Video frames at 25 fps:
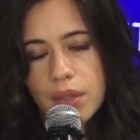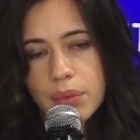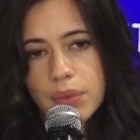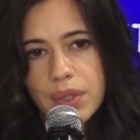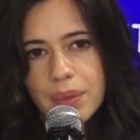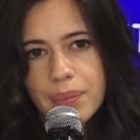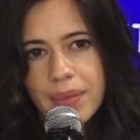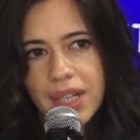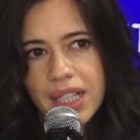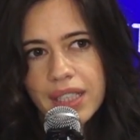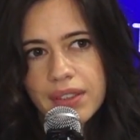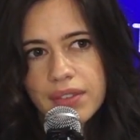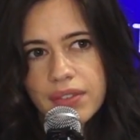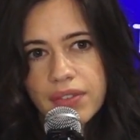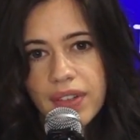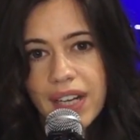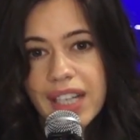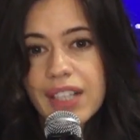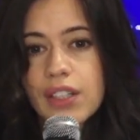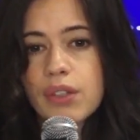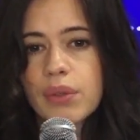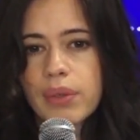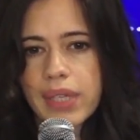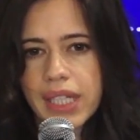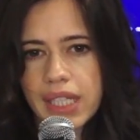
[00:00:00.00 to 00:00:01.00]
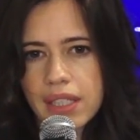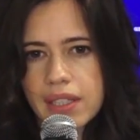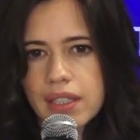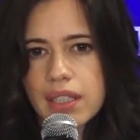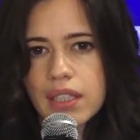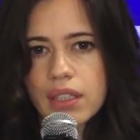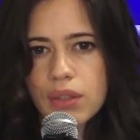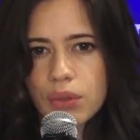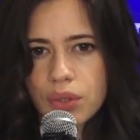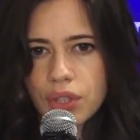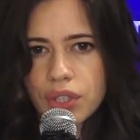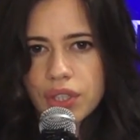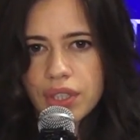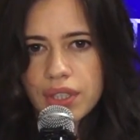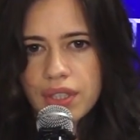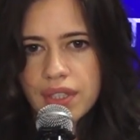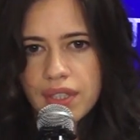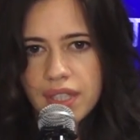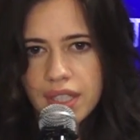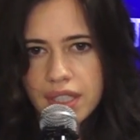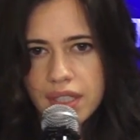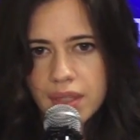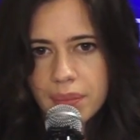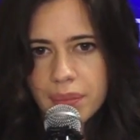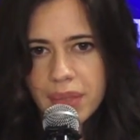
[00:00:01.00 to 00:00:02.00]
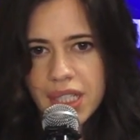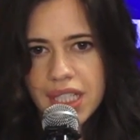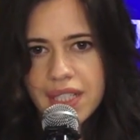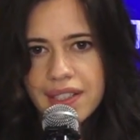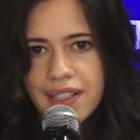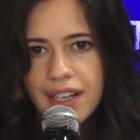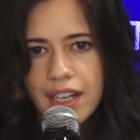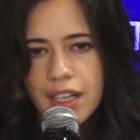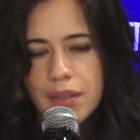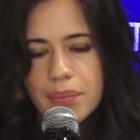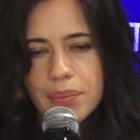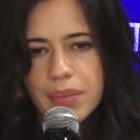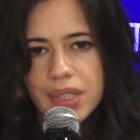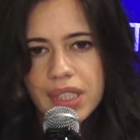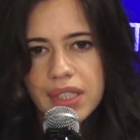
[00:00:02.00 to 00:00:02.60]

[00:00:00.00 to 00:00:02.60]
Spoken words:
We might find quick solutions in the meantime,